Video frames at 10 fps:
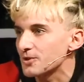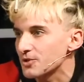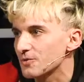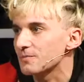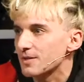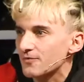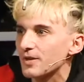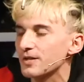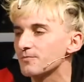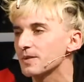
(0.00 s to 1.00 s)
and we shouldn't be
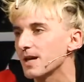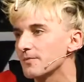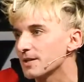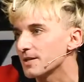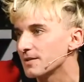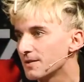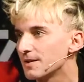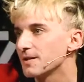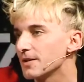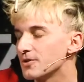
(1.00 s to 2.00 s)
afraid of becoming a
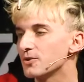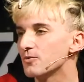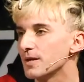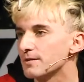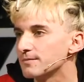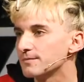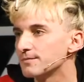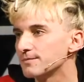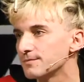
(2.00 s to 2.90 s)
new one.